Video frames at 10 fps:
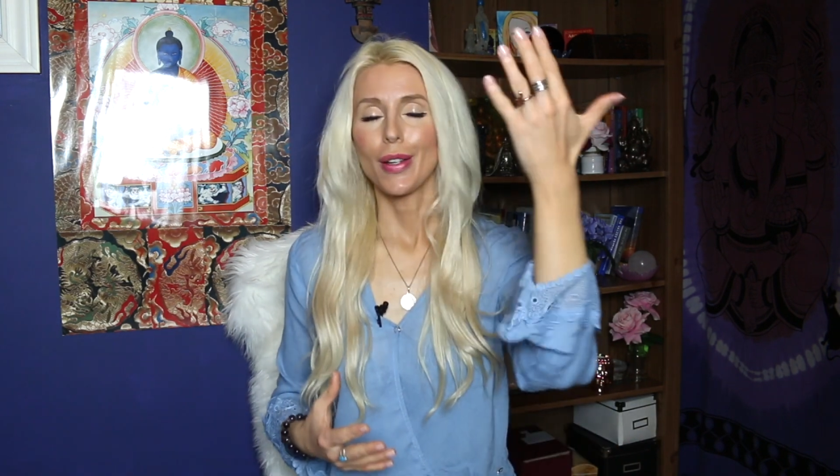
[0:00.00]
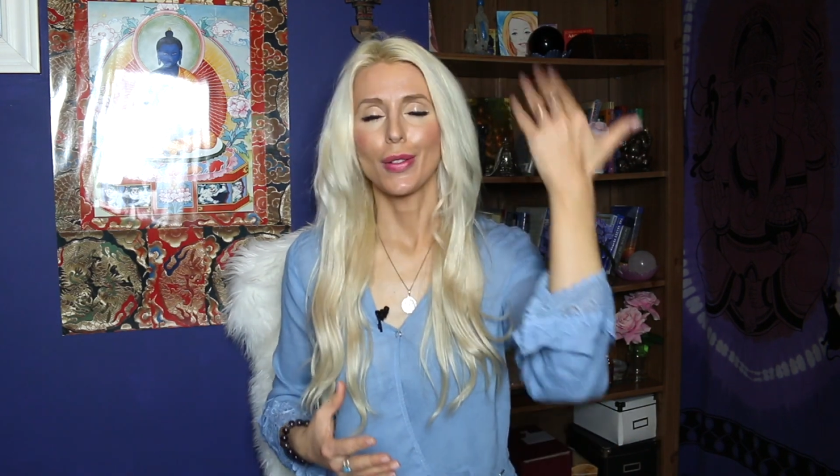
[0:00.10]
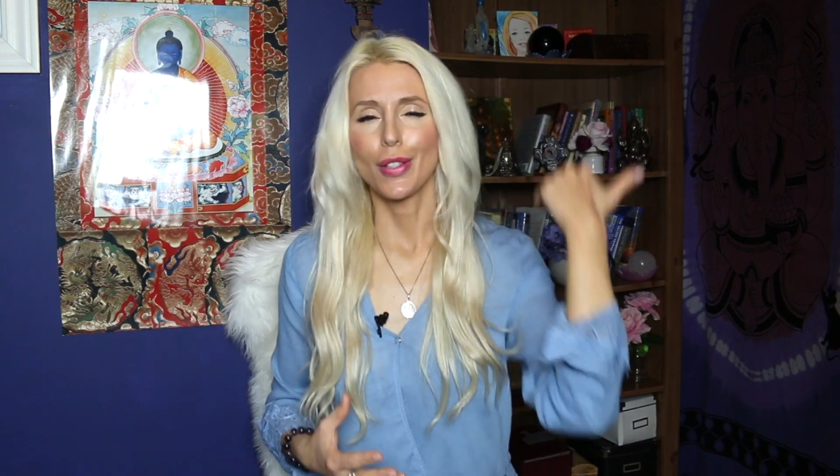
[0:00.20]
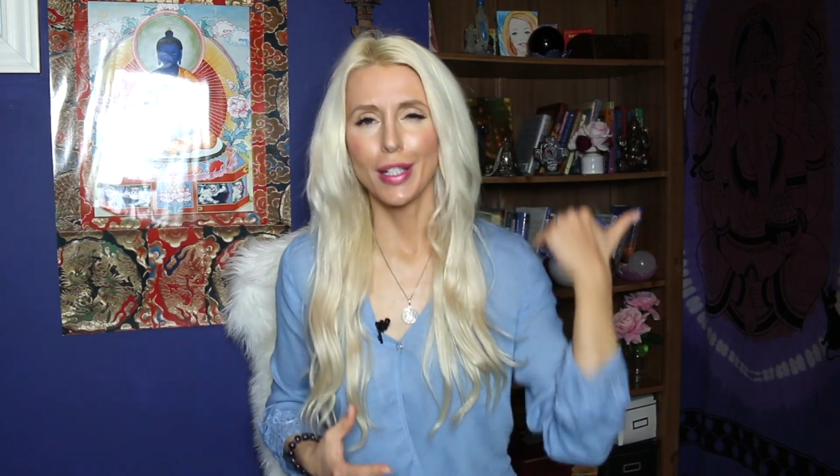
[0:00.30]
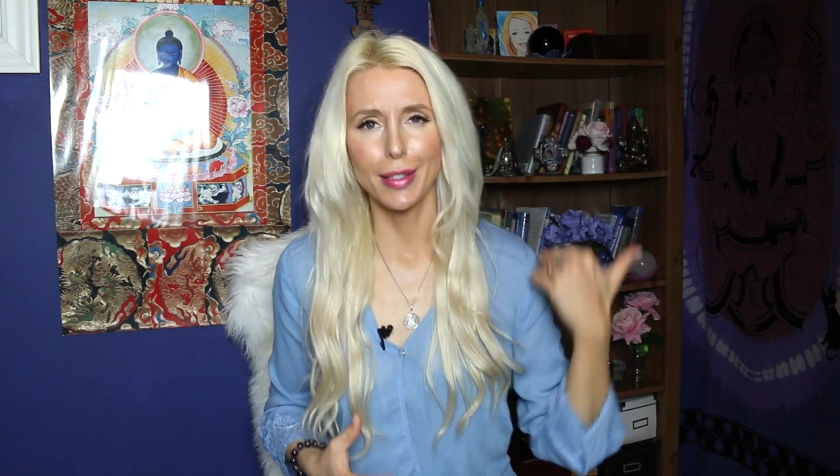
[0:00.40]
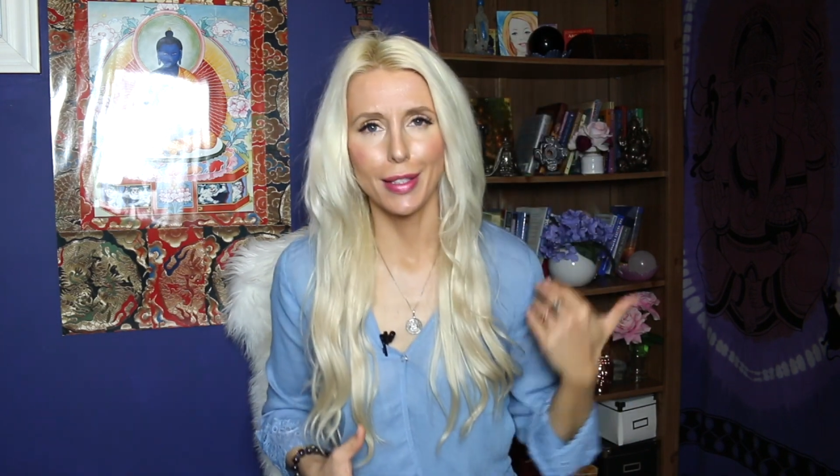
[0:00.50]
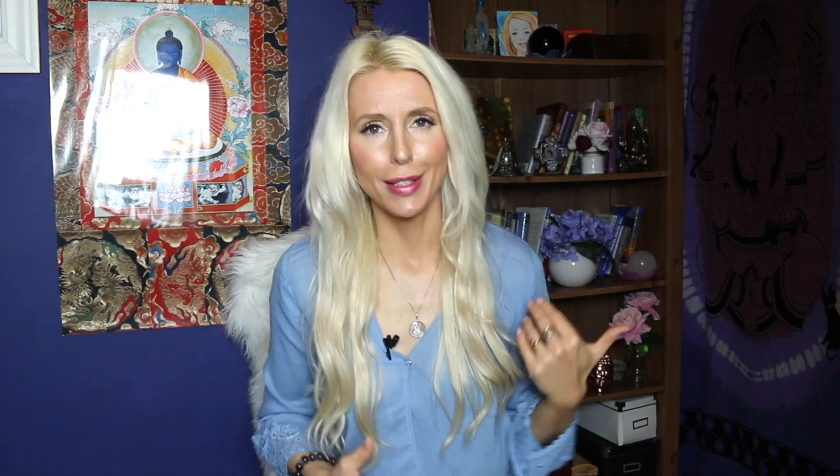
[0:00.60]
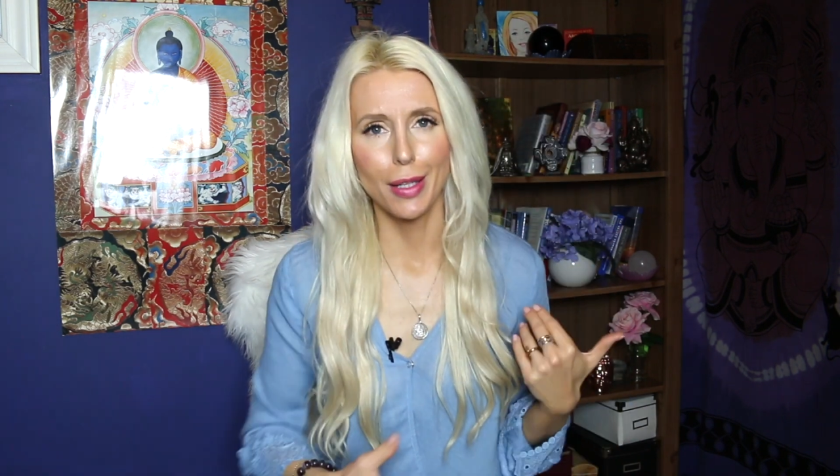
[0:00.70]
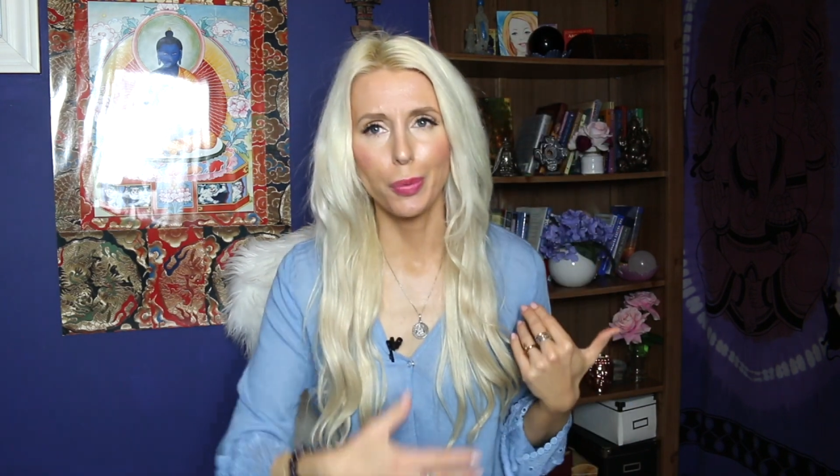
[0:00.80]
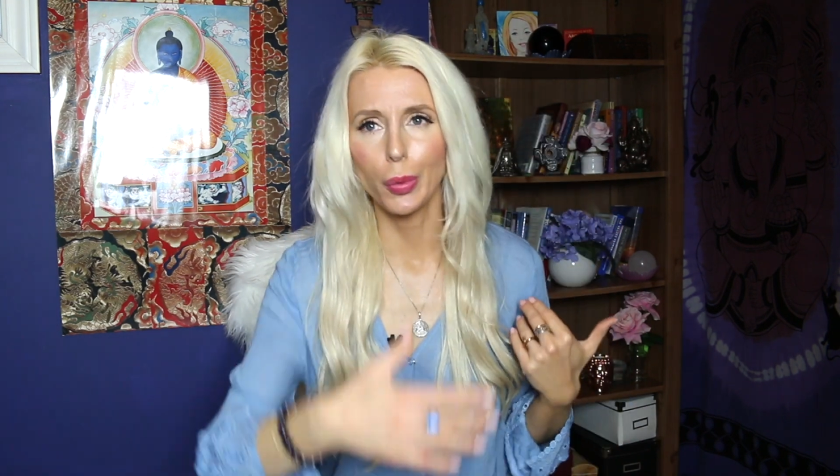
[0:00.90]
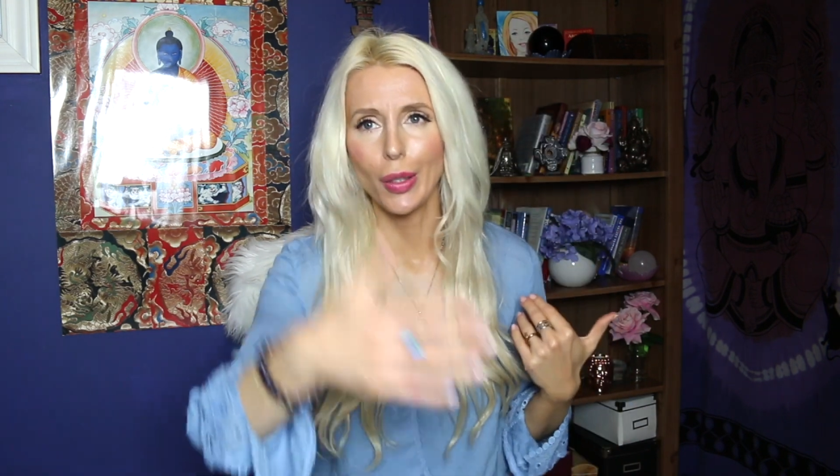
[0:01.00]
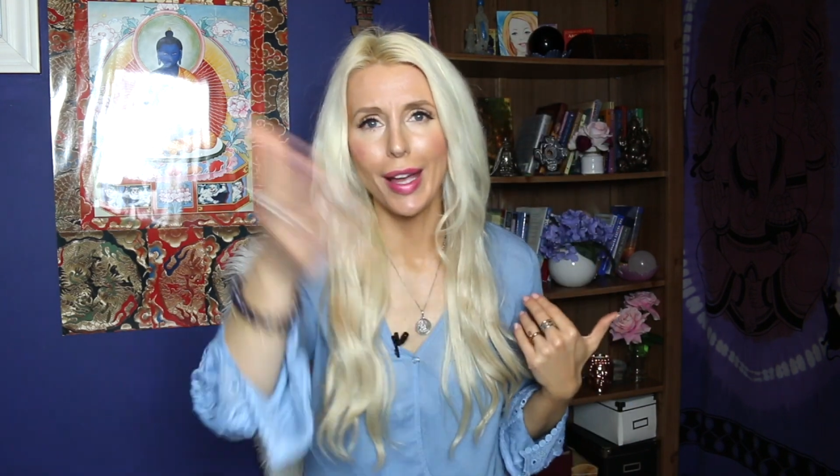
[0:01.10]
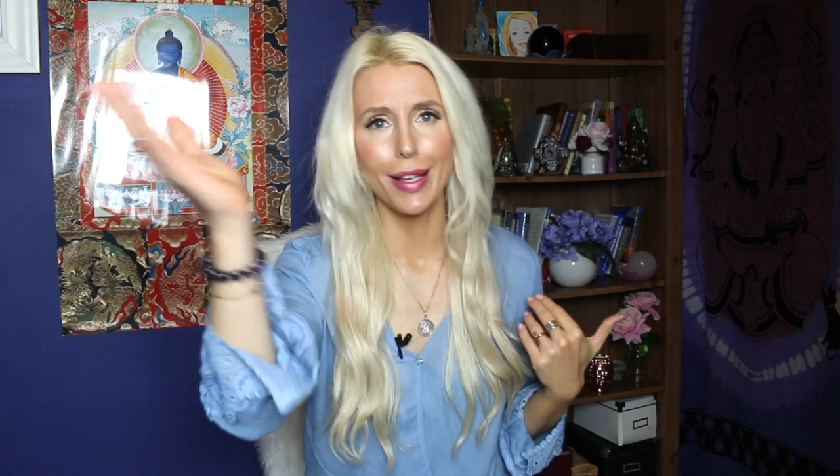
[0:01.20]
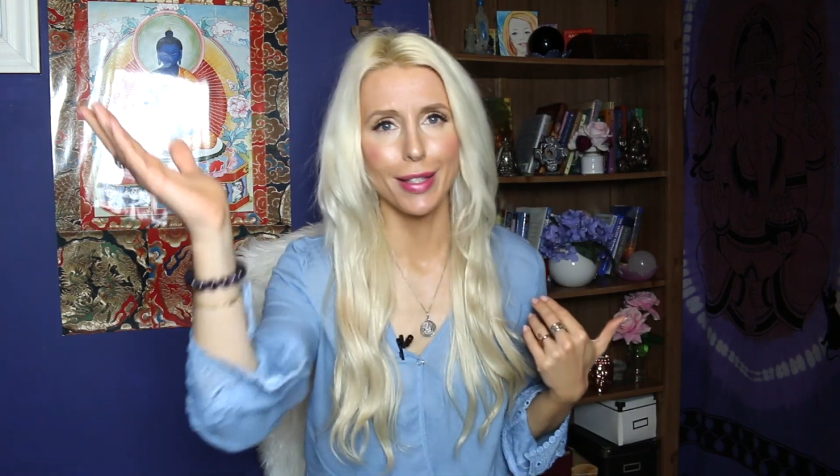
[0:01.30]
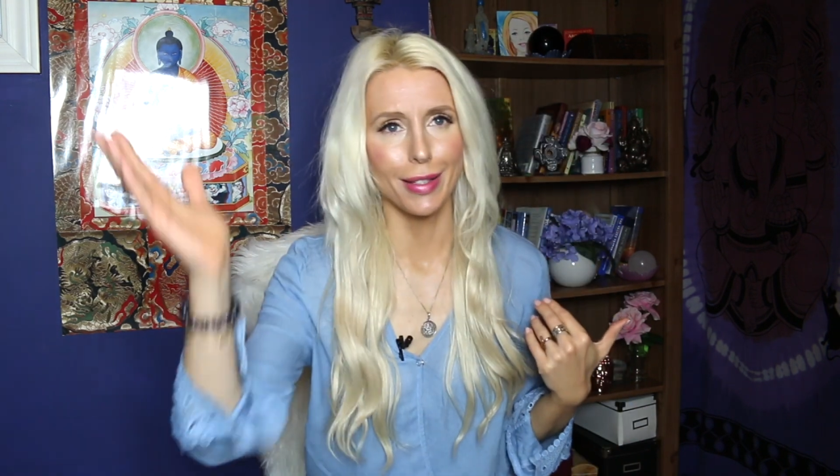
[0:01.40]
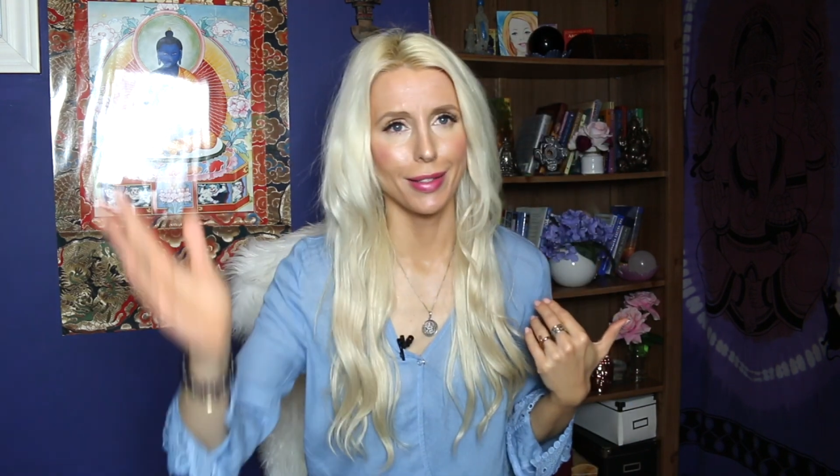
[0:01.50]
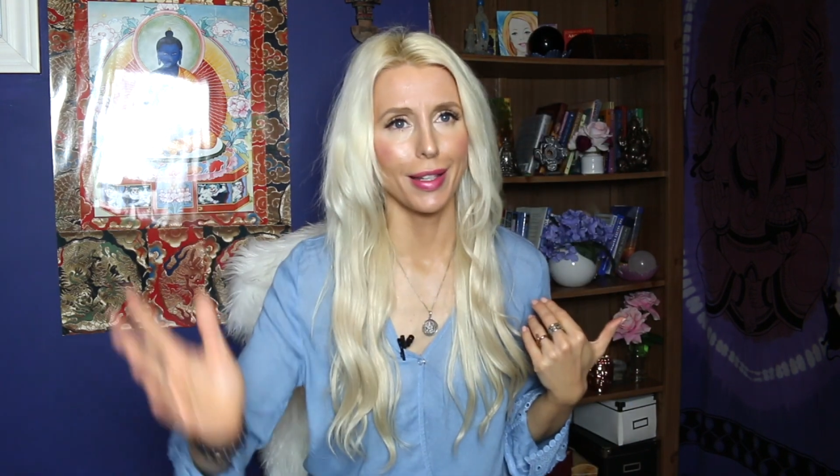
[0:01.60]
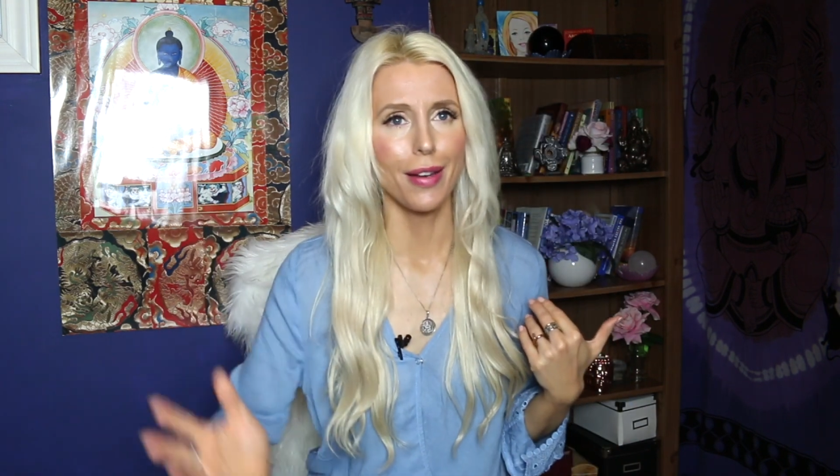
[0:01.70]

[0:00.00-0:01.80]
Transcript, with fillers: you know, Jesus said, bless